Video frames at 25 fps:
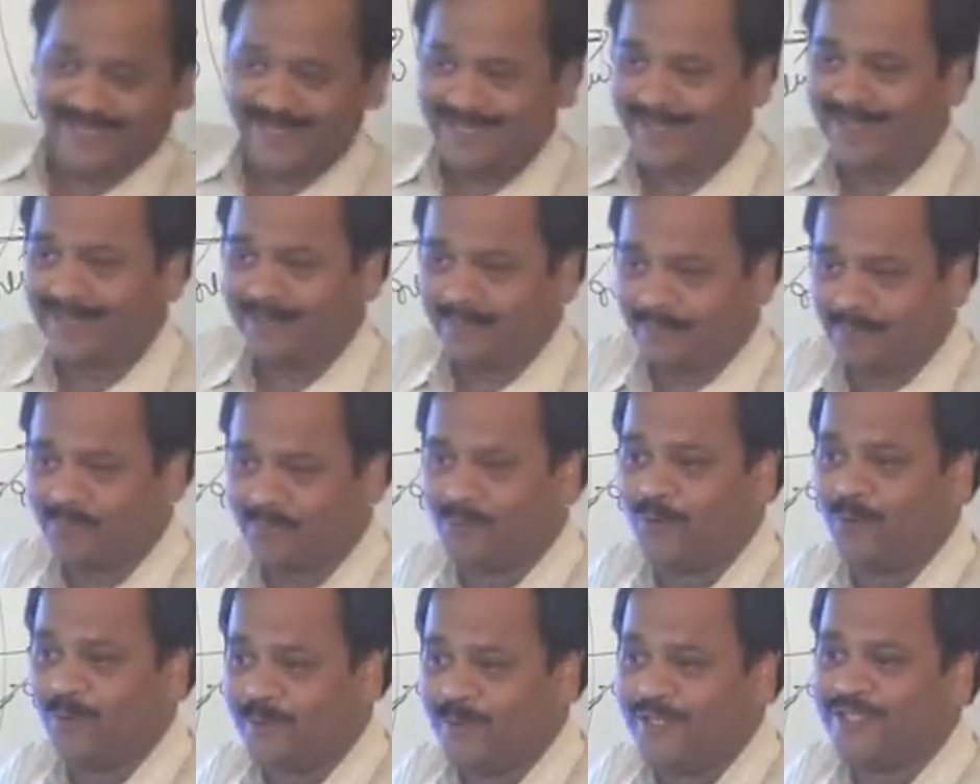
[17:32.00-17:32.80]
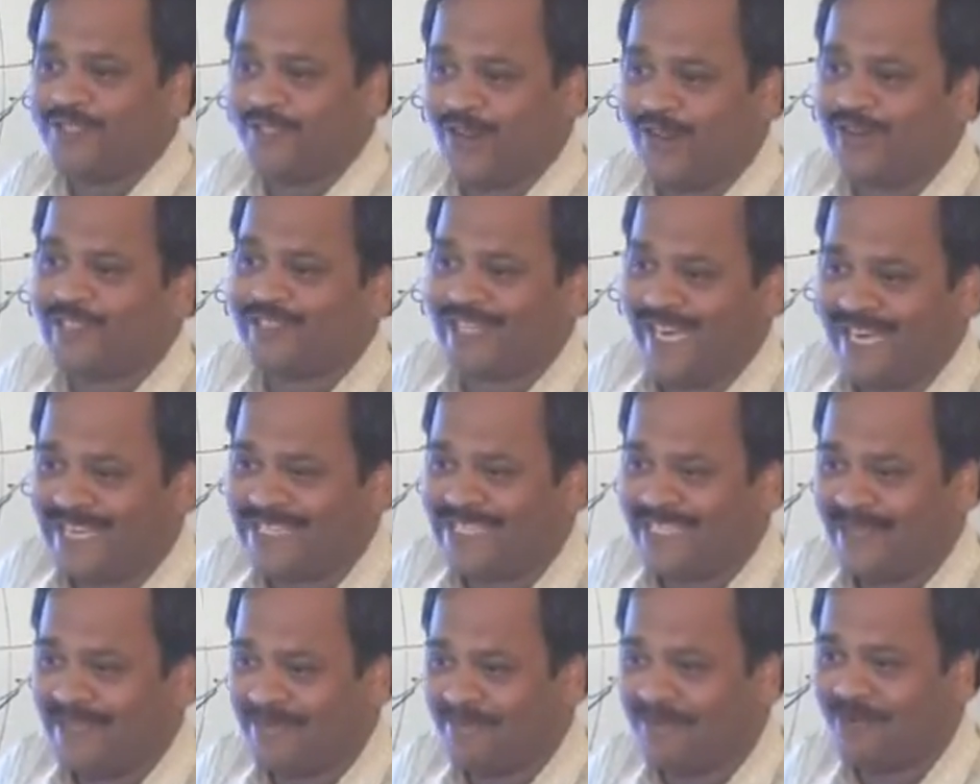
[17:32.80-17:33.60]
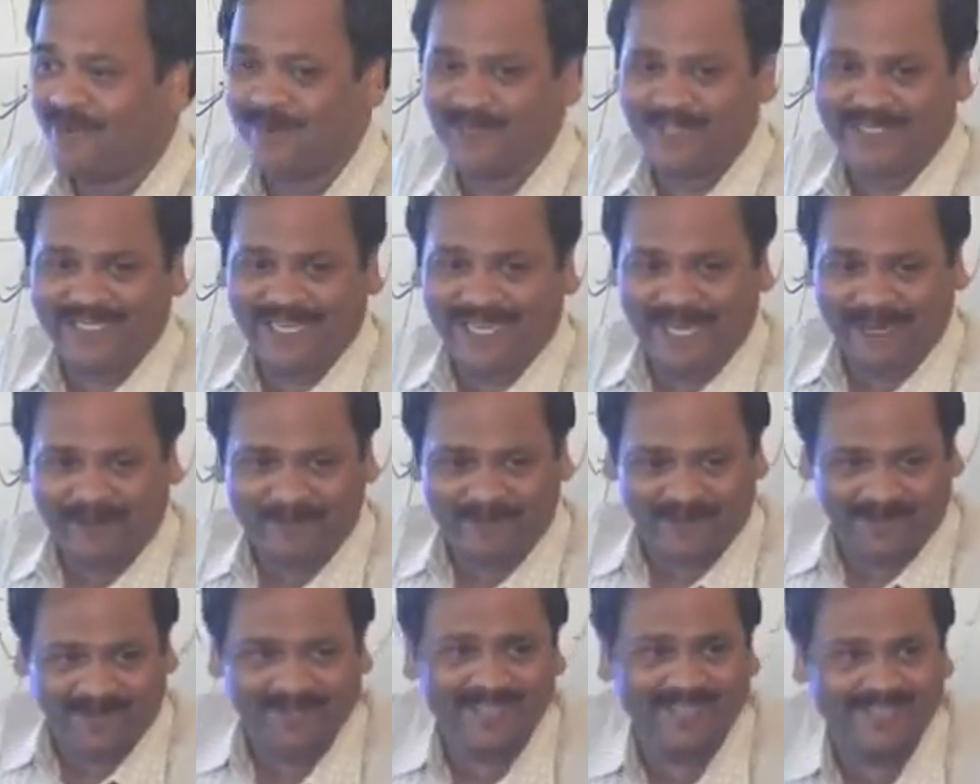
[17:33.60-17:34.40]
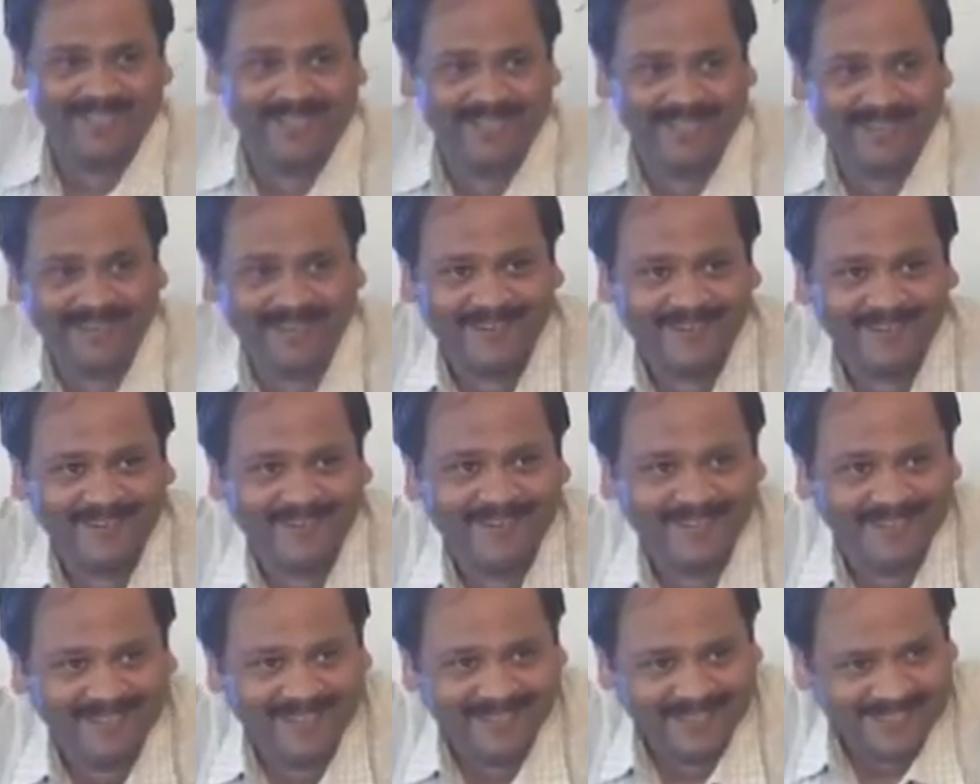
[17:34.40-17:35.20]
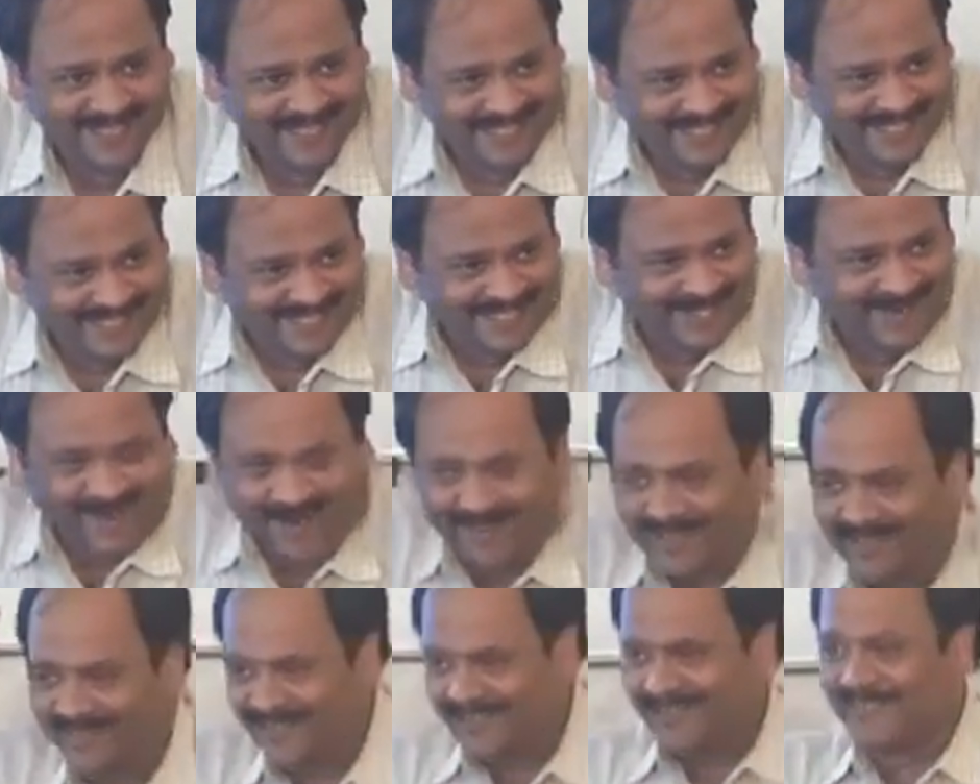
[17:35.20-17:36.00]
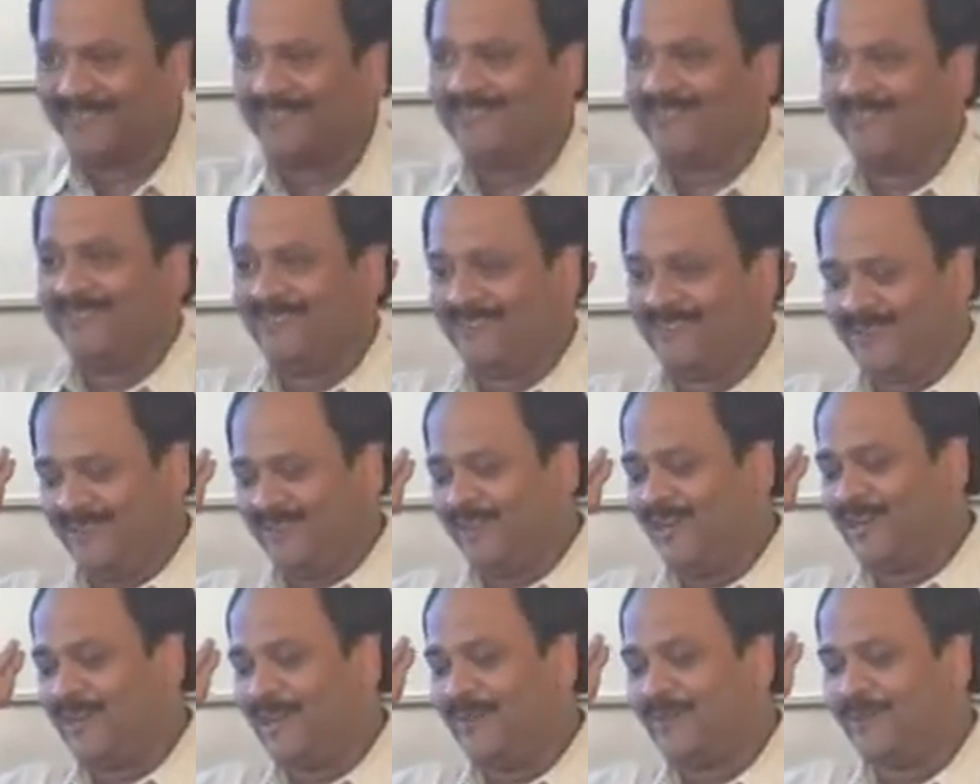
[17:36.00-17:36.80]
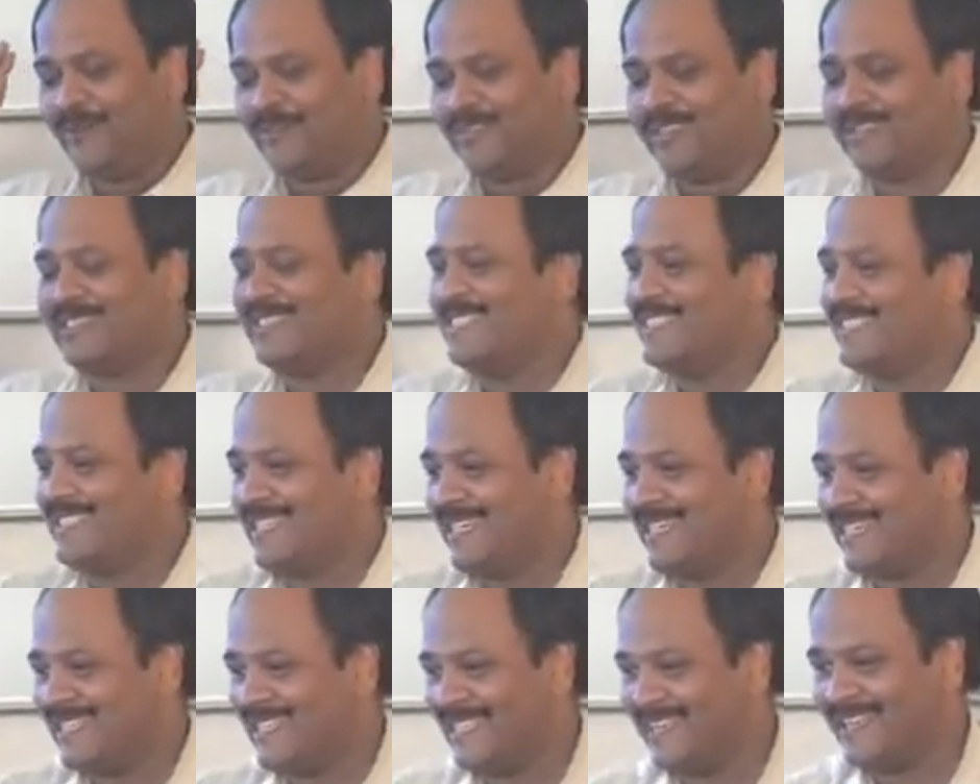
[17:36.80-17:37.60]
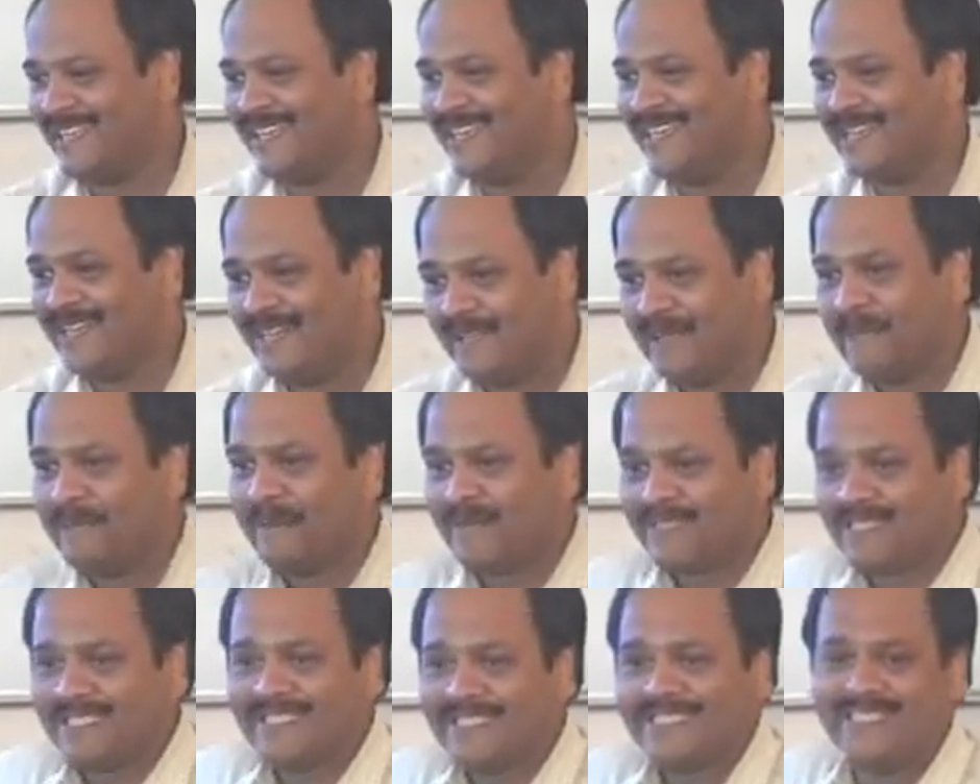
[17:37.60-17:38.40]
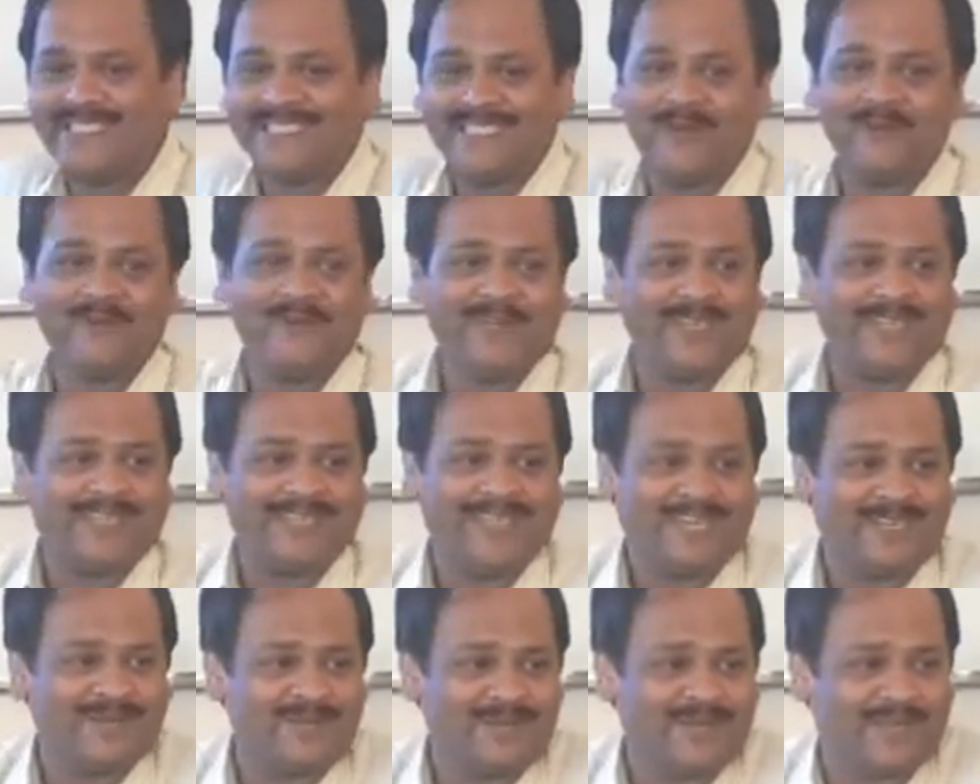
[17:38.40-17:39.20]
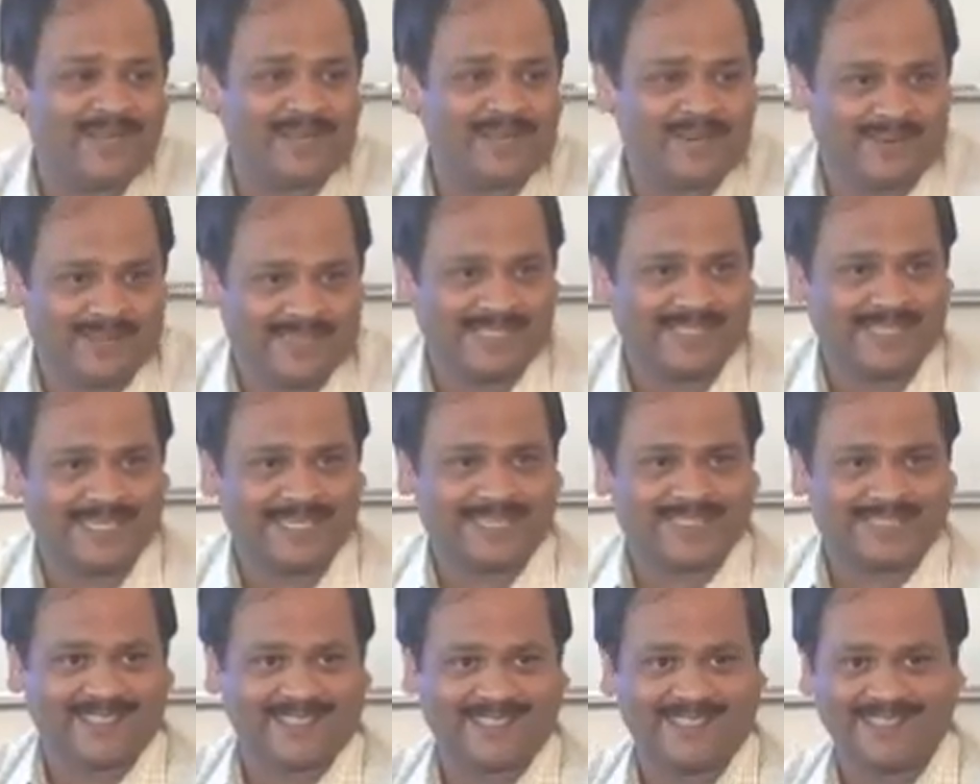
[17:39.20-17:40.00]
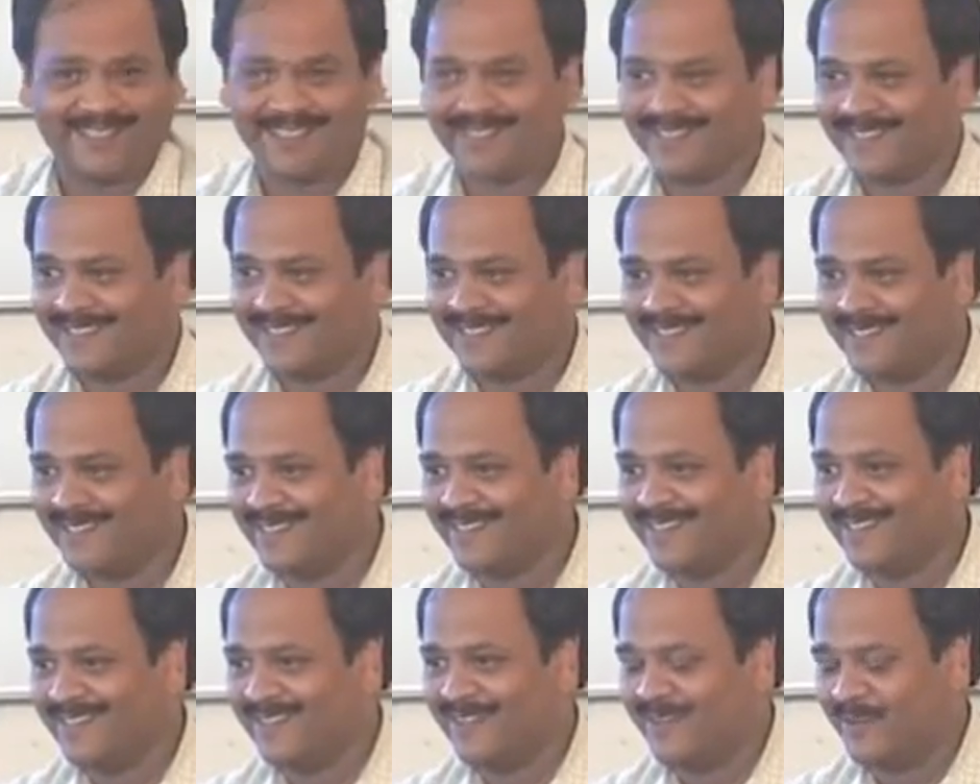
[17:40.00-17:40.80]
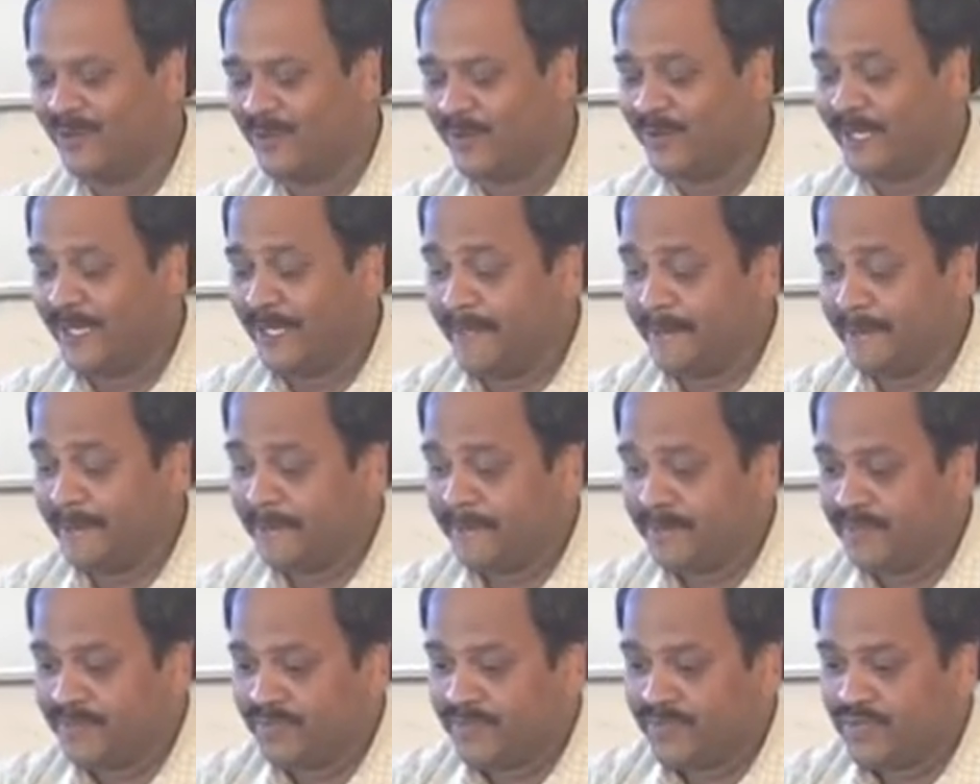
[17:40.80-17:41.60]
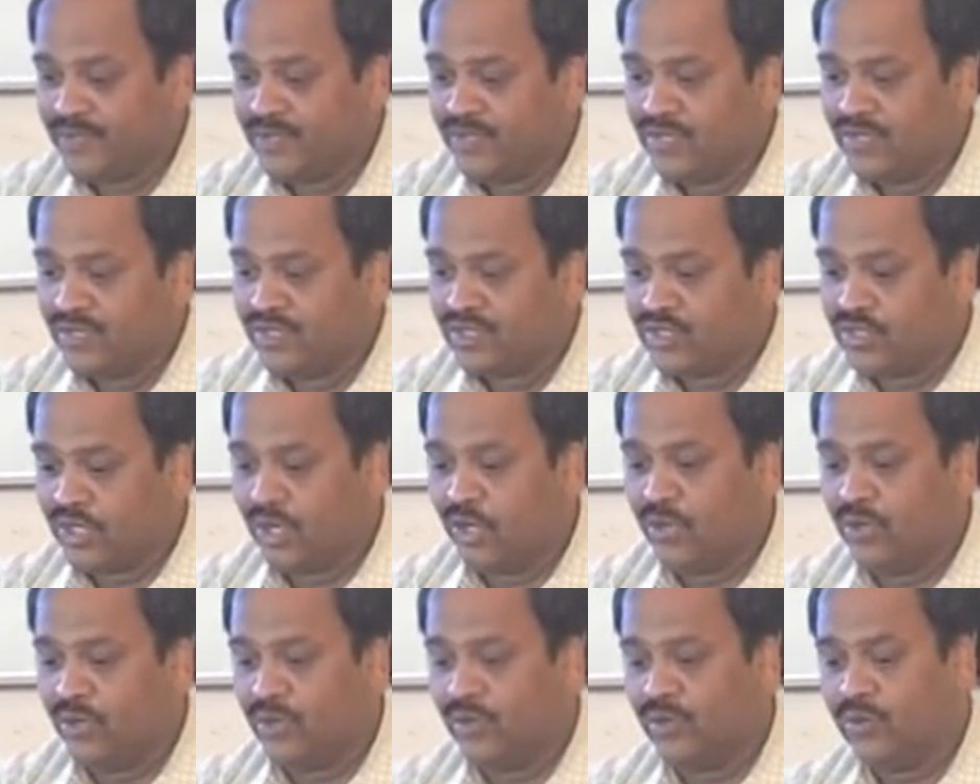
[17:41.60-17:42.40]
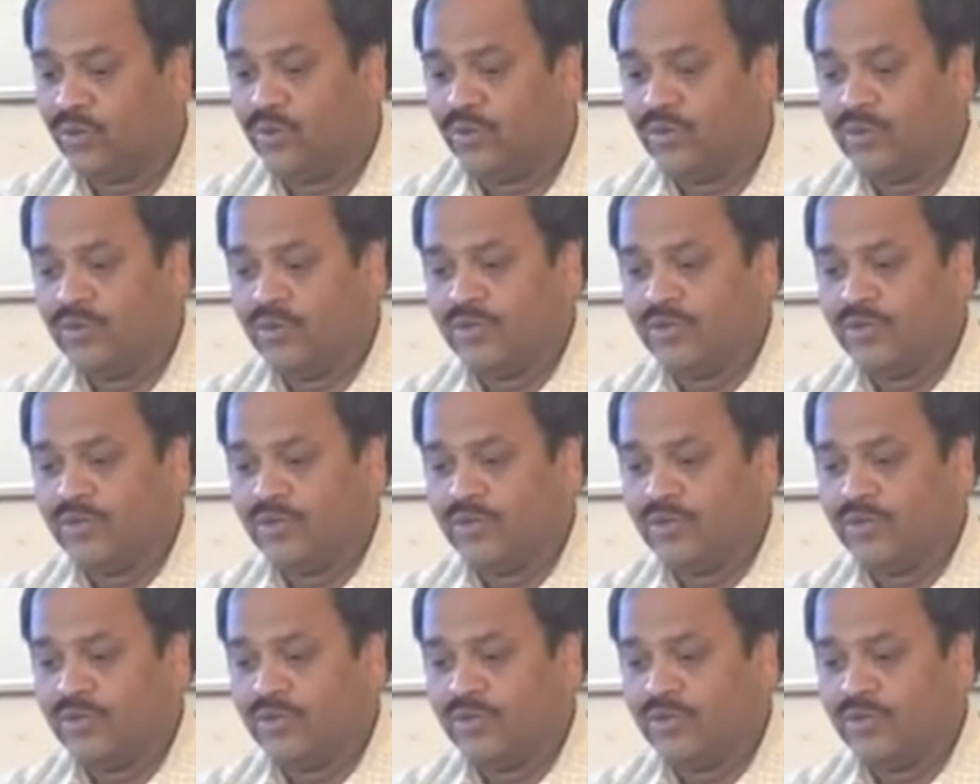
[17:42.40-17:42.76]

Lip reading: the proof is not that simple which I have done here. It is lot of other things are there. But this is a way that you can understand the thing. Okay. So